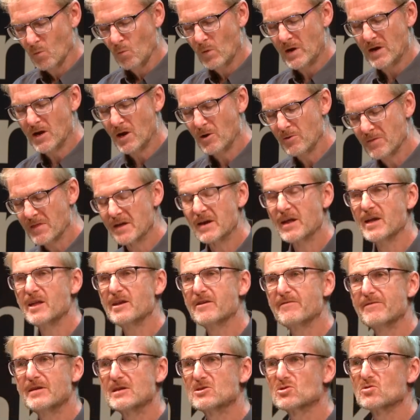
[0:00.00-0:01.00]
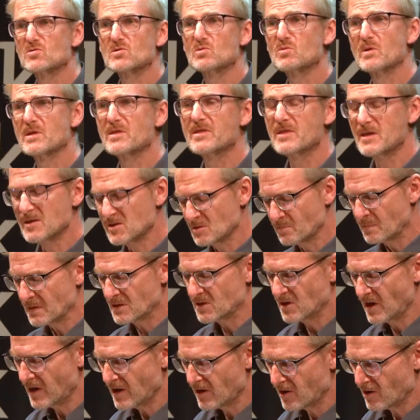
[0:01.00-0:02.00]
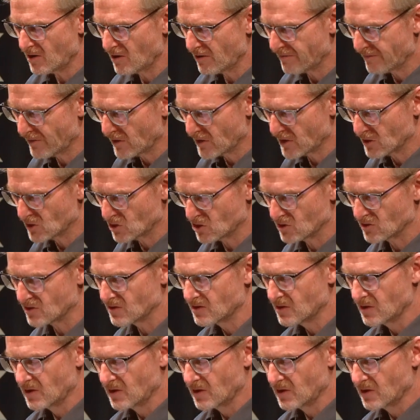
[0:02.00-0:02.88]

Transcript: We know that individuals with this particular version